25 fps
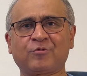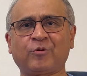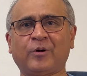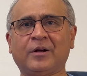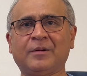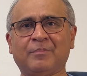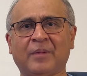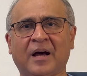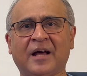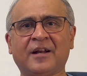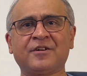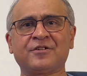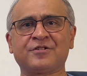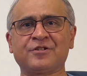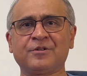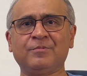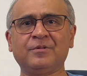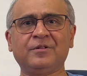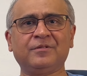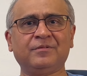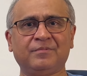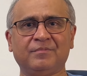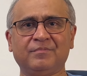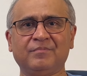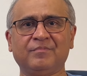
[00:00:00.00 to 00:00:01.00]
quite
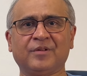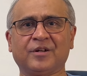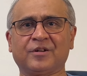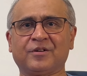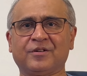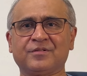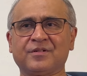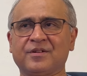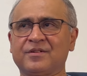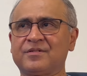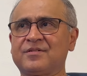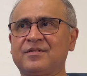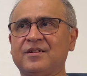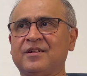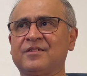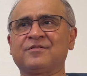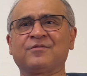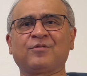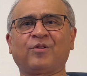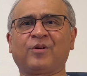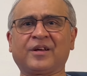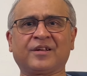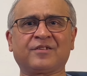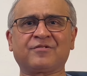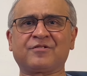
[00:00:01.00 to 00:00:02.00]
manageable because it's
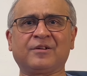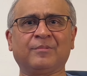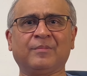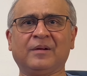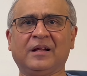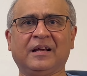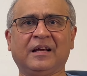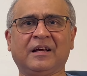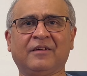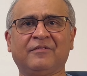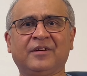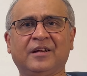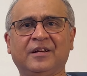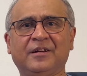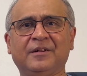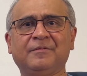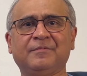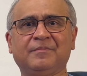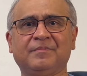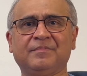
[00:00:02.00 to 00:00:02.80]
not extremely heavy.